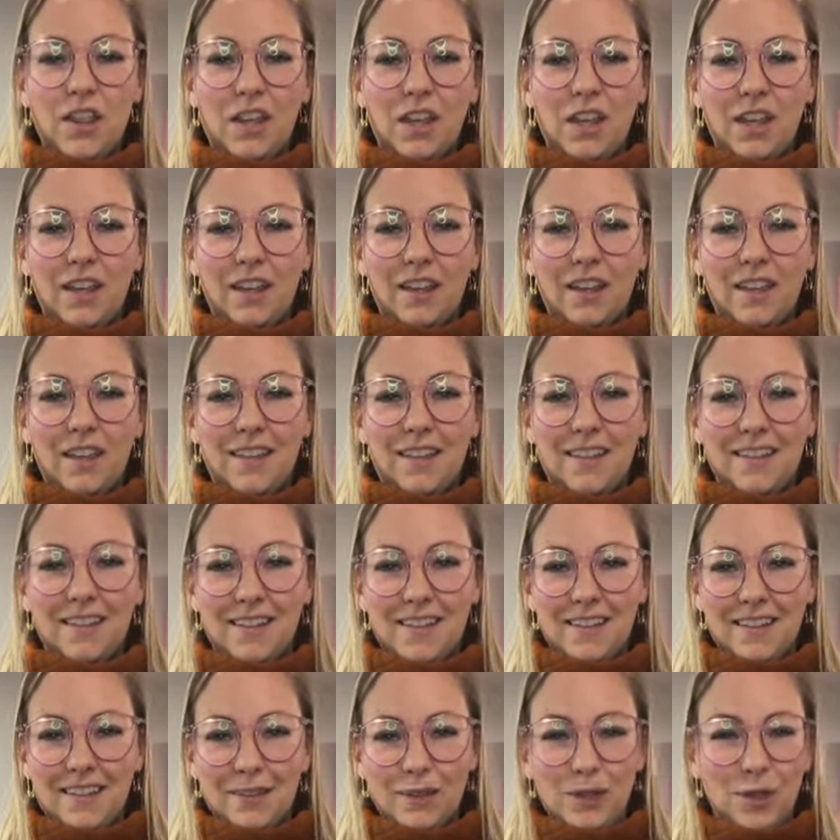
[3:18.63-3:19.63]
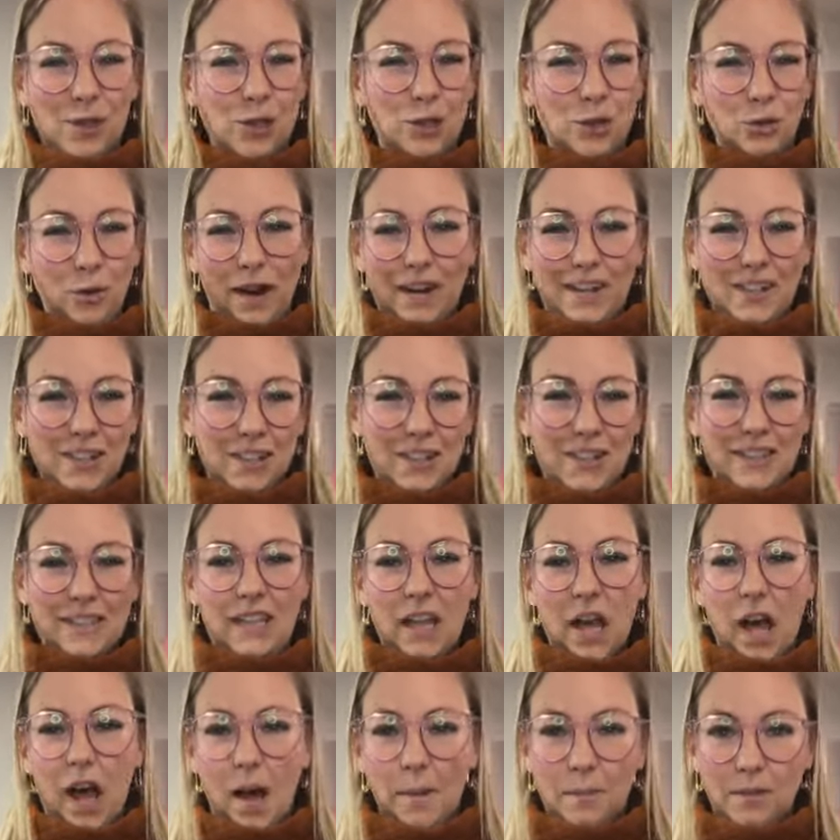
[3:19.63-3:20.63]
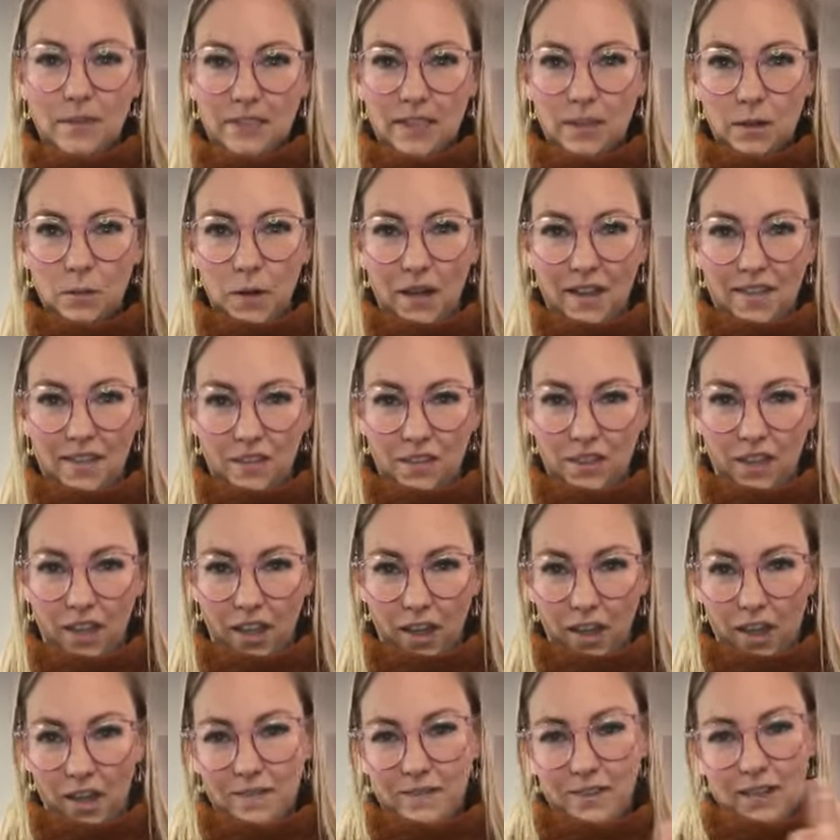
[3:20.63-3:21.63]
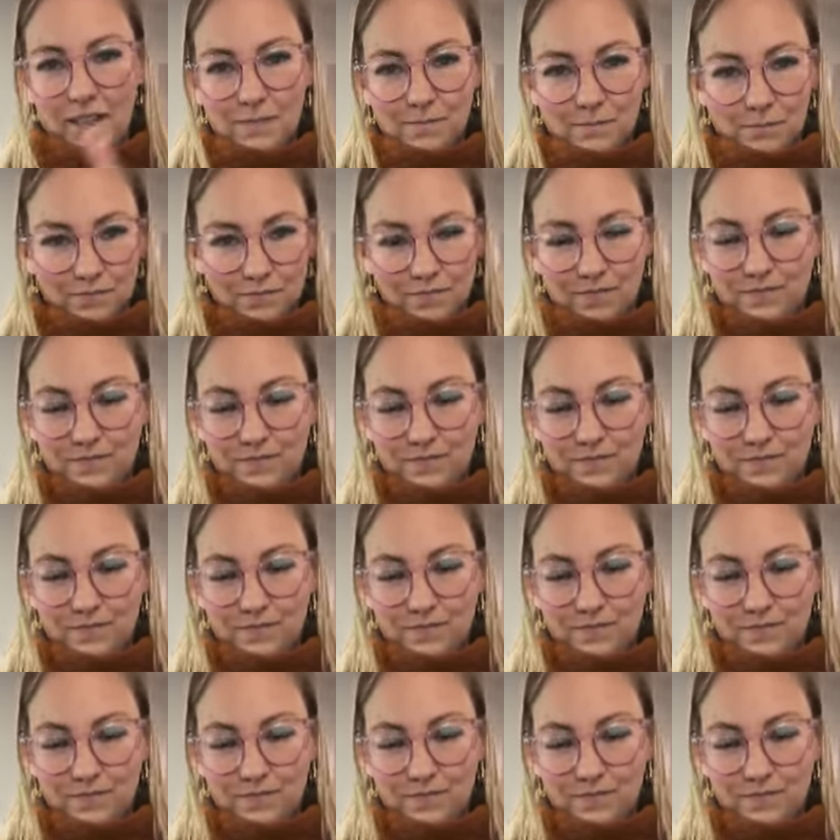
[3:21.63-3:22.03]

the the direction is the opposite way they're thinking of it.